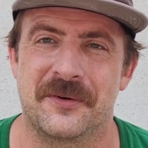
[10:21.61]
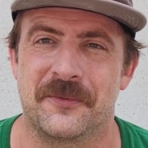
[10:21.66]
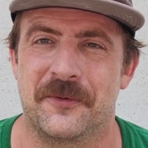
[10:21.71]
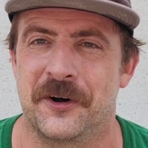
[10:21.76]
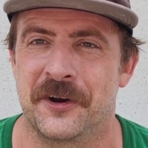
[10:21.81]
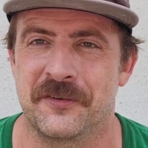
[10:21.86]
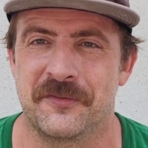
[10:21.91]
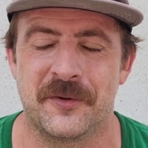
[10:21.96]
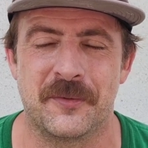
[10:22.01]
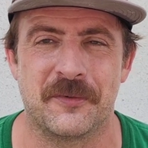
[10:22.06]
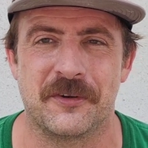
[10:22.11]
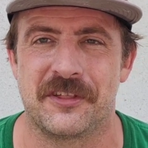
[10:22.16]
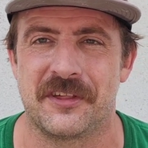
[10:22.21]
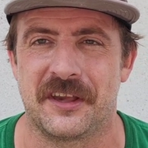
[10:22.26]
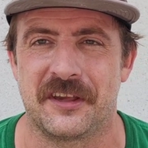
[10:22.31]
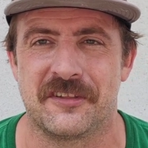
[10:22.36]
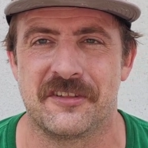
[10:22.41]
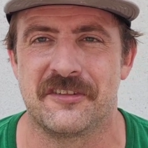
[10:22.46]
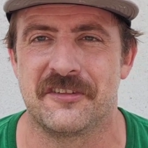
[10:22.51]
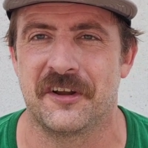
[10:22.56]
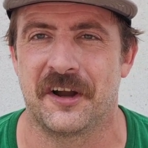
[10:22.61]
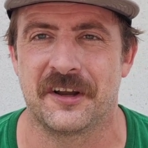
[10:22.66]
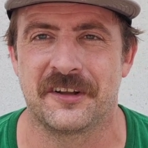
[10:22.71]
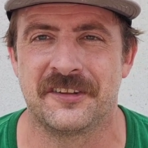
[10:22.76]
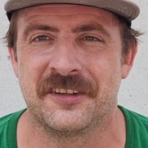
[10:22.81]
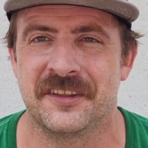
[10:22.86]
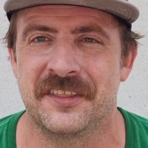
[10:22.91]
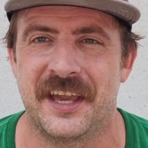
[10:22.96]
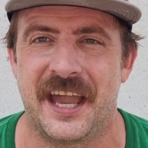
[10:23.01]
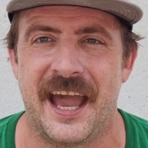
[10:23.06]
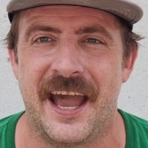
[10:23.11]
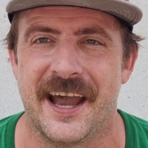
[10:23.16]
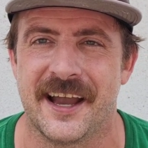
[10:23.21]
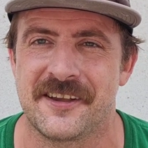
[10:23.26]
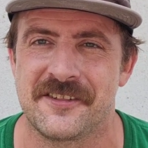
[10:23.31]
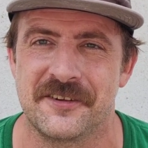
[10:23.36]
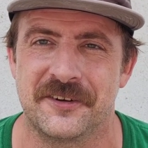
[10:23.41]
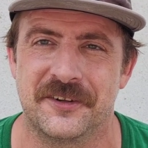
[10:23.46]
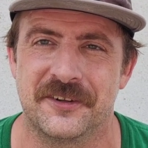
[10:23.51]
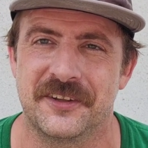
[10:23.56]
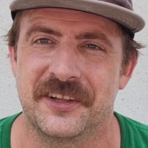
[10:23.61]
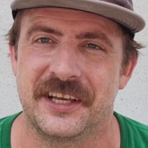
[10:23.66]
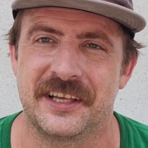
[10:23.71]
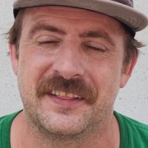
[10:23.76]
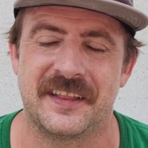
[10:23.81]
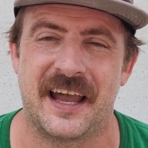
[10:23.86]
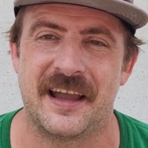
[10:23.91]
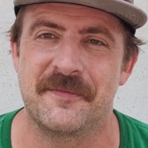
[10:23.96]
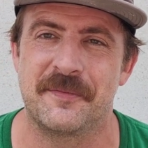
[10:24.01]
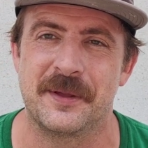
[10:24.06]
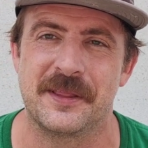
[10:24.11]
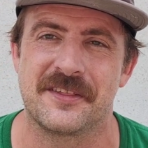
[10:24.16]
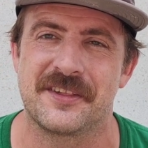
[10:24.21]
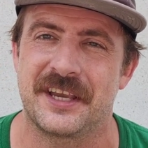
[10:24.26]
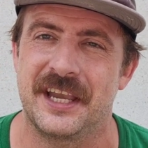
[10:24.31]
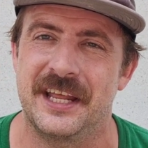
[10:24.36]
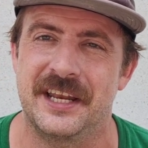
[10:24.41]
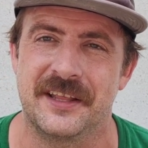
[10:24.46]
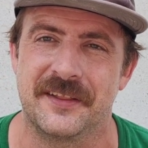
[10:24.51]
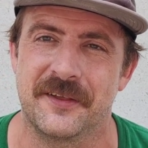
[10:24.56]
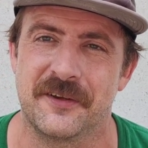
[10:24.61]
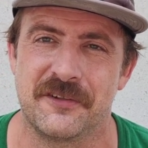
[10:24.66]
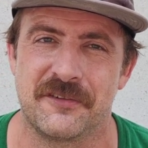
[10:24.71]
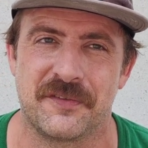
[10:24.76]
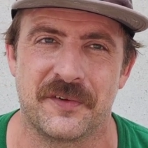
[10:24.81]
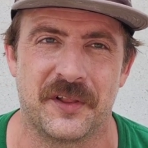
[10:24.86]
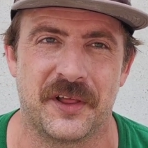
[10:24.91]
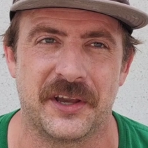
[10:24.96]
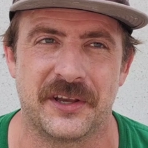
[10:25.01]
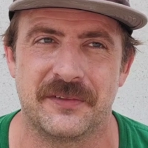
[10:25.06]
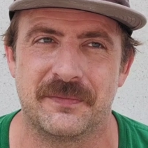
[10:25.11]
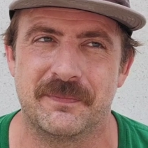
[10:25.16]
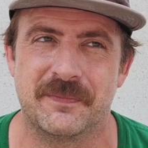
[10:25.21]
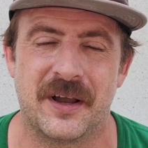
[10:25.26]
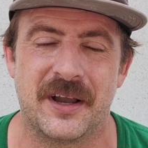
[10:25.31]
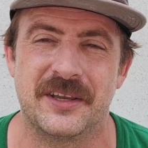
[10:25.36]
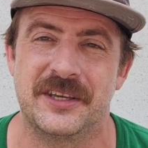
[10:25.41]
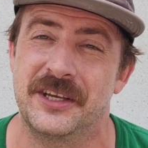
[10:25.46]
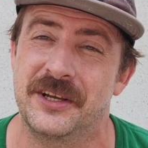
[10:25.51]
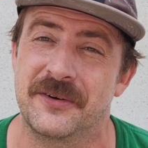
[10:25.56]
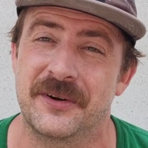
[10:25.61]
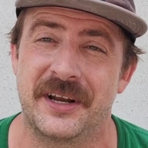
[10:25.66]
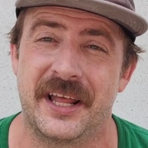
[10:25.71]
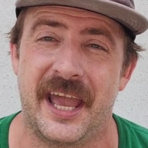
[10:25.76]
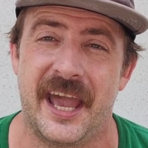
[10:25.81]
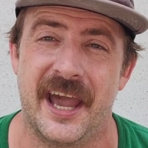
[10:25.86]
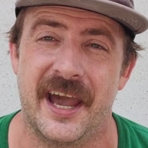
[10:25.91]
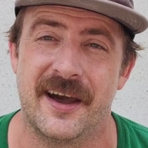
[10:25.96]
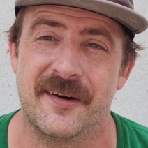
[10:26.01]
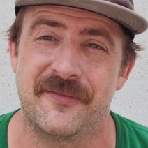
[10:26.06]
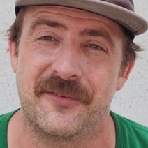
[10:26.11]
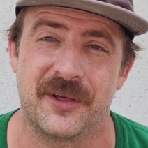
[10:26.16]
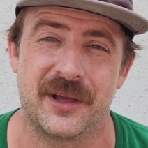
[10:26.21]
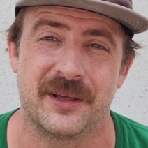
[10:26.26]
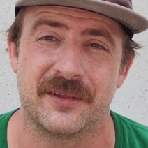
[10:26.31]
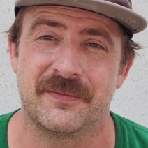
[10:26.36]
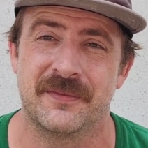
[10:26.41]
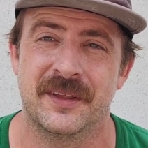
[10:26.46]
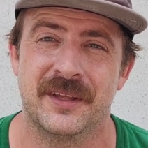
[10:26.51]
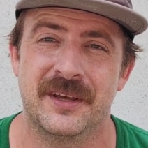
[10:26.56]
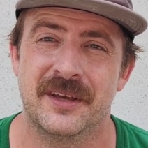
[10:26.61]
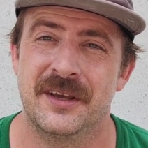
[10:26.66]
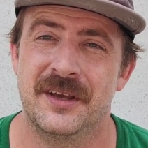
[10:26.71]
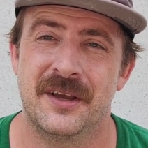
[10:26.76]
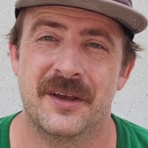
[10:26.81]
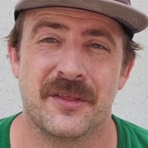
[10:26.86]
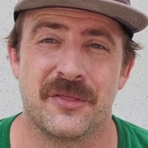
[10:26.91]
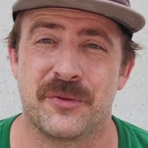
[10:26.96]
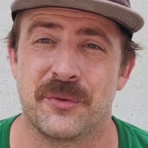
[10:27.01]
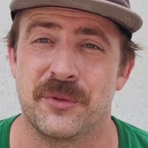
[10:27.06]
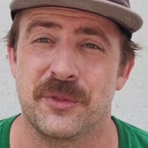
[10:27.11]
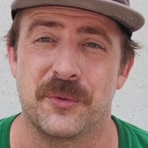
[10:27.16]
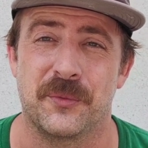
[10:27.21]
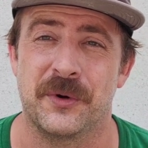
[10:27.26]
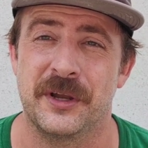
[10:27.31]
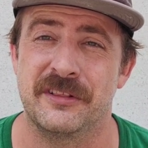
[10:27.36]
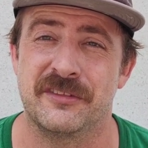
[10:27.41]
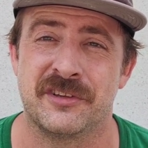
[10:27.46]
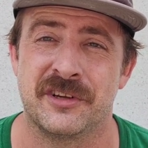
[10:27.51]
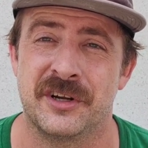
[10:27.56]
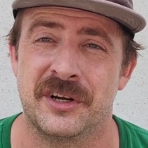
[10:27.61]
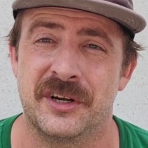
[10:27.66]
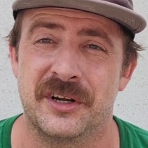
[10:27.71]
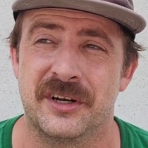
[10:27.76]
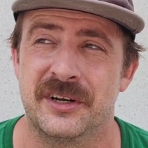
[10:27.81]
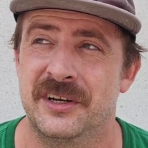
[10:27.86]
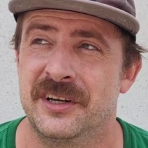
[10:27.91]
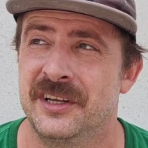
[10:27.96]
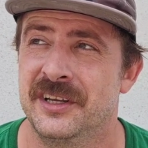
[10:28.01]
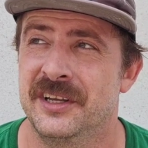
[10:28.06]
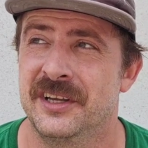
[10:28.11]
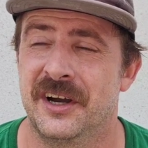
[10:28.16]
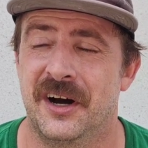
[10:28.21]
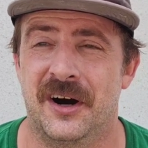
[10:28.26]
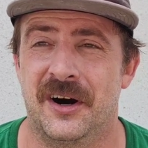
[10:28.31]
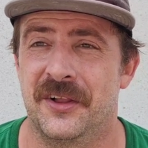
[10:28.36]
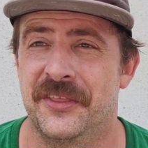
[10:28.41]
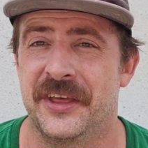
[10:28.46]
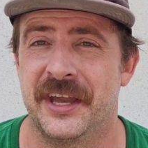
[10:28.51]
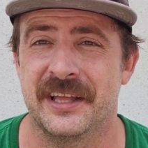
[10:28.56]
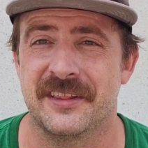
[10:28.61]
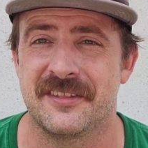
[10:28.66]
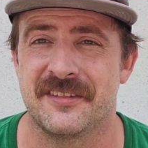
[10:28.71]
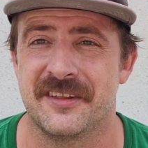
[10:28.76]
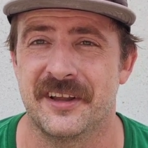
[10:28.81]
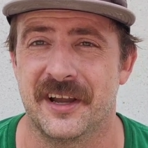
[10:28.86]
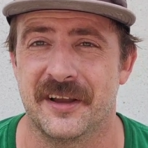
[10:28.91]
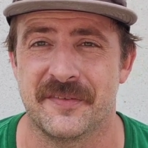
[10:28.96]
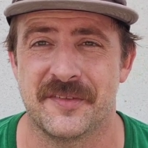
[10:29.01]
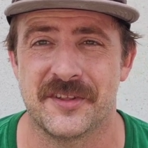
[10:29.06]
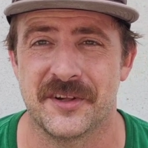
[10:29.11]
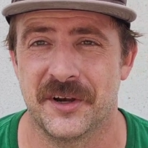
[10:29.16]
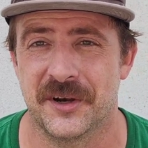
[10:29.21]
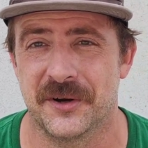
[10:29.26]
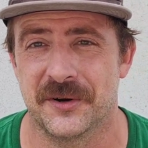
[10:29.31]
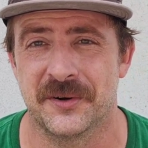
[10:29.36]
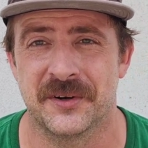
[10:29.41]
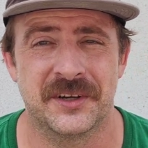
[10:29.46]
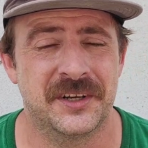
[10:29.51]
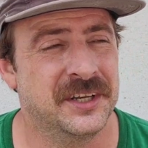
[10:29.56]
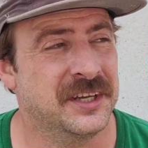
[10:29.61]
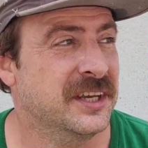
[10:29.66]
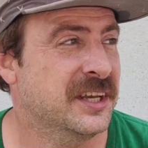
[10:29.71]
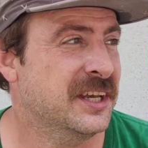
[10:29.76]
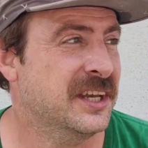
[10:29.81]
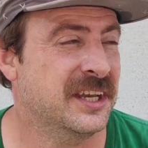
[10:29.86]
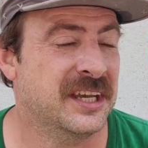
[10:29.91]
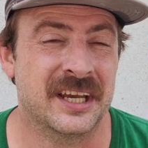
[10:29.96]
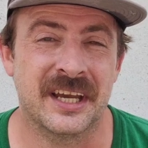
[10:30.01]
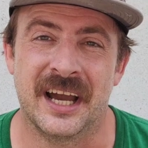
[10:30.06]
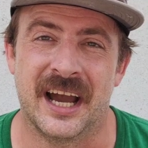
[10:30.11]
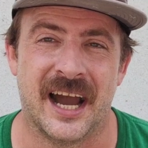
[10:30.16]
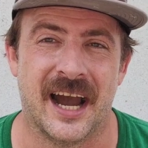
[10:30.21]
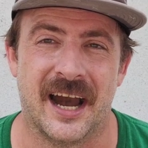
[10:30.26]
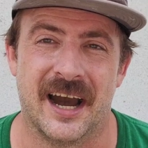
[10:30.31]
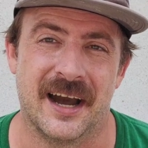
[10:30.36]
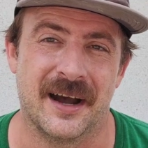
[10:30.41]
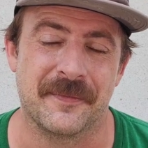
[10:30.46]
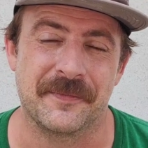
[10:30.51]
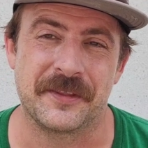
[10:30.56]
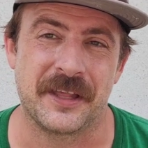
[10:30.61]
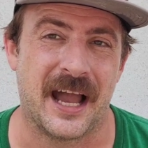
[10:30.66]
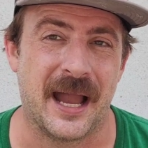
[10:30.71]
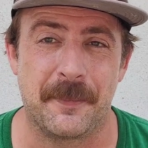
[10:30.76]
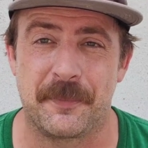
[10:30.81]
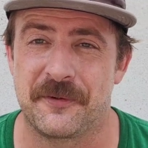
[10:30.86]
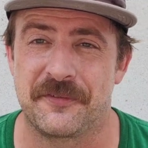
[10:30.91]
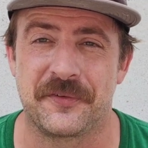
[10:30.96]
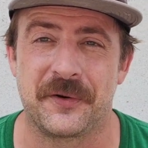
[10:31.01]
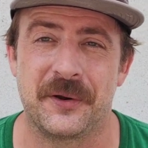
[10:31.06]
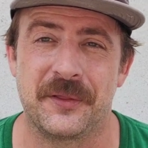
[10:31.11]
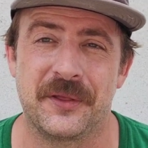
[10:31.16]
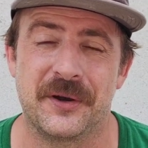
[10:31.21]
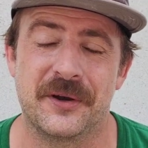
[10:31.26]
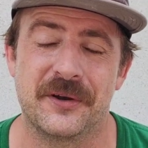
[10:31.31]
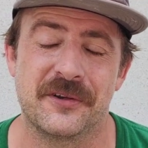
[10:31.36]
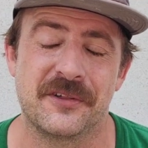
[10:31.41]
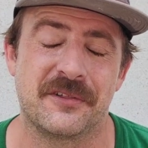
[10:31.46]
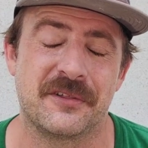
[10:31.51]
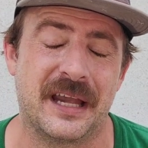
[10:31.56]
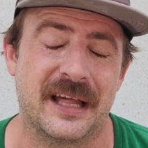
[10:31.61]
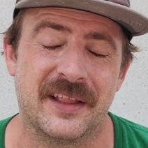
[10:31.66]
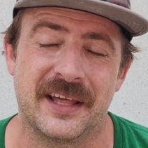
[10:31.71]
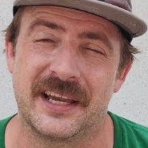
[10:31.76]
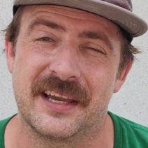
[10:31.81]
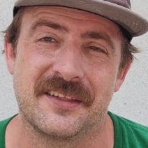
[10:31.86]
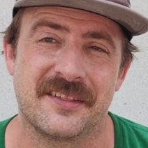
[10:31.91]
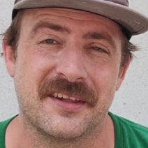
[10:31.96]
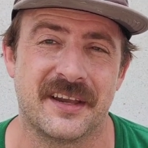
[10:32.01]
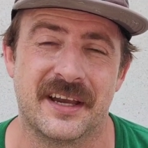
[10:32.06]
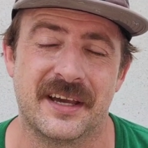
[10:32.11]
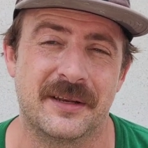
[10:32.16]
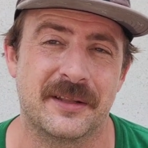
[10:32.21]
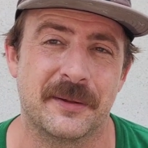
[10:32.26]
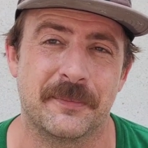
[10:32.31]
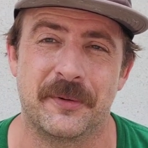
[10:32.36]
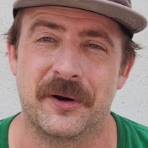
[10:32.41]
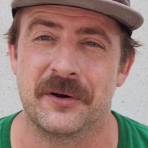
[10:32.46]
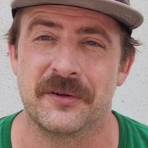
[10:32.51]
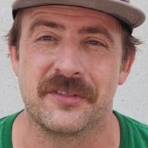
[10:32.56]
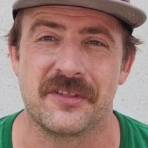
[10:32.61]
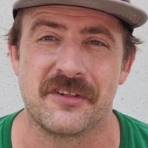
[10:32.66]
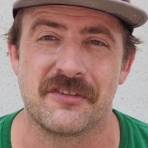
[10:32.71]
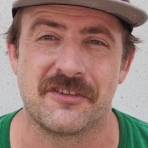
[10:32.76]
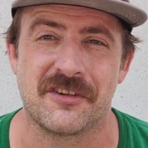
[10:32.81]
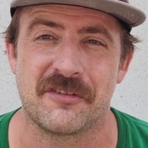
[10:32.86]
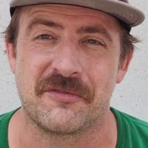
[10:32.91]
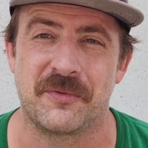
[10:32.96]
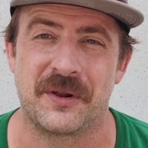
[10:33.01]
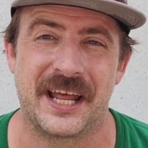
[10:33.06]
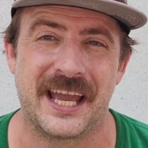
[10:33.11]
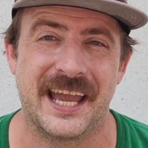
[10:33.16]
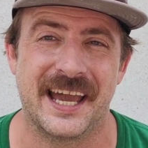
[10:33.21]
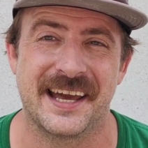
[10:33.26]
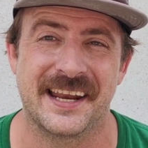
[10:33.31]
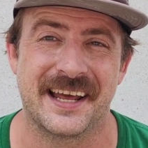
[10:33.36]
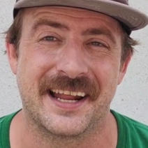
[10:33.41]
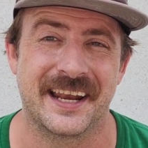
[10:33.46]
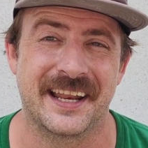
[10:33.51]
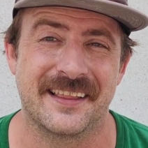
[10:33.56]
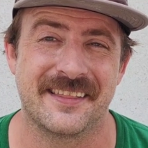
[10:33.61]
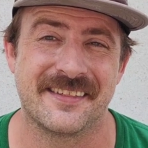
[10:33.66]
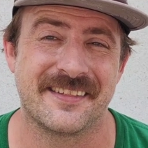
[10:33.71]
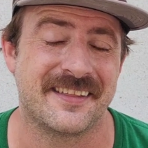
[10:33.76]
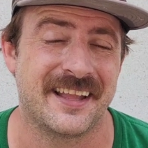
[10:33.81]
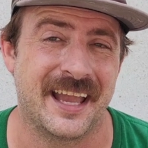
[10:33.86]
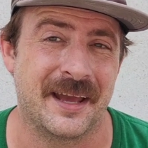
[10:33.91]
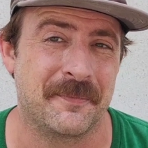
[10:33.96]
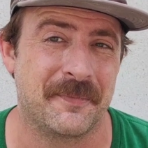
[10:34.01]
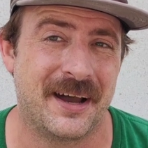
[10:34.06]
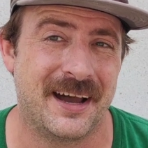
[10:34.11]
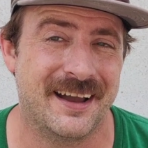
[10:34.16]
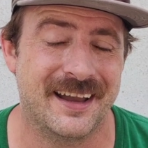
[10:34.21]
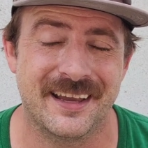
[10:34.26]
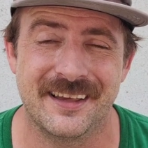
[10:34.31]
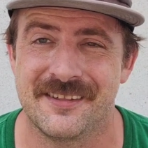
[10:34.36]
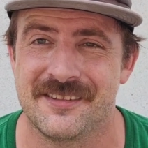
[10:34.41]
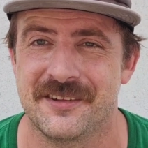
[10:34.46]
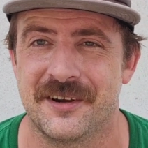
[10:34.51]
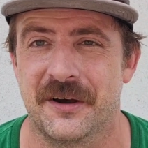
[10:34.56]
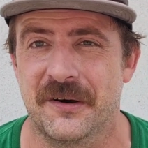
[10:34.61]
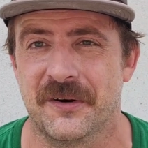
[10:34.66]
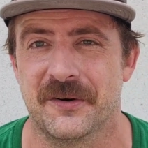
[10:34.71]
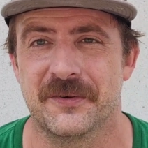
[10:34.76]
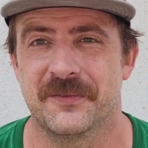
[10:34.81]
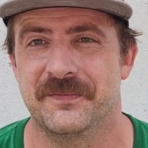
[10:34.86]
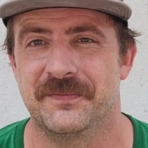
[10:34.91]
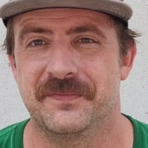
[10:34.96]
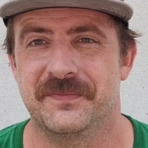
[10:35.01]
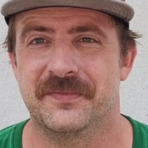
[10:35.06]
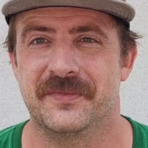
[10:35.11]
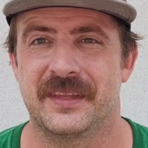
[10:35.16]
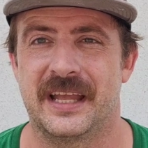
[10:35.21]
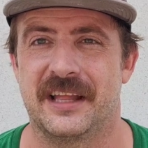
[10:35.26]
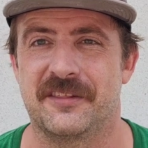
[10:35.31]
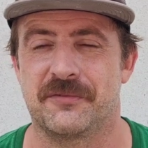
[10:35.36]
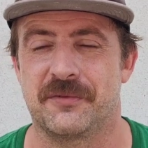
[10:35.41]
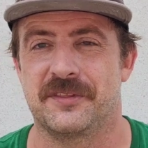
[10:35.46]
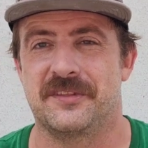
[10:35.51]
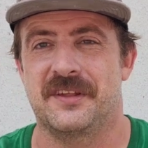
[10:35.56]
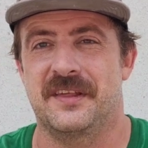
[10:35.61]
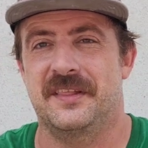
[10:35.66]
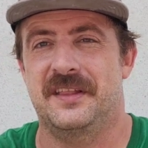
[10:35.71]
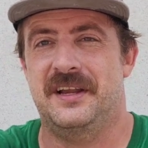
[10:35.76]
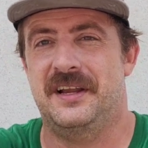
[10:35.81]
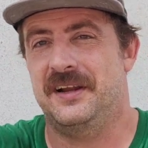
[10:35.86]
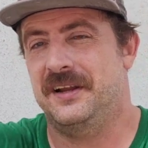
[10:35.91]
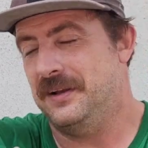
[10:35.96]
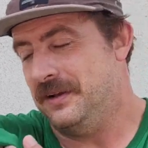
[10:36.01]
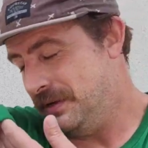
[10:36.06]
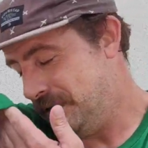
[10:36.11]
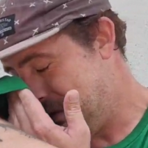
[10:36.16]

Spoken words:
One of them was like stuck to the axle. Like I've been skating those for like a year and a half, like through the winter, all that stuff. So I prefer those. Like I said, the bones is just what I had on standby, so that's what's in there.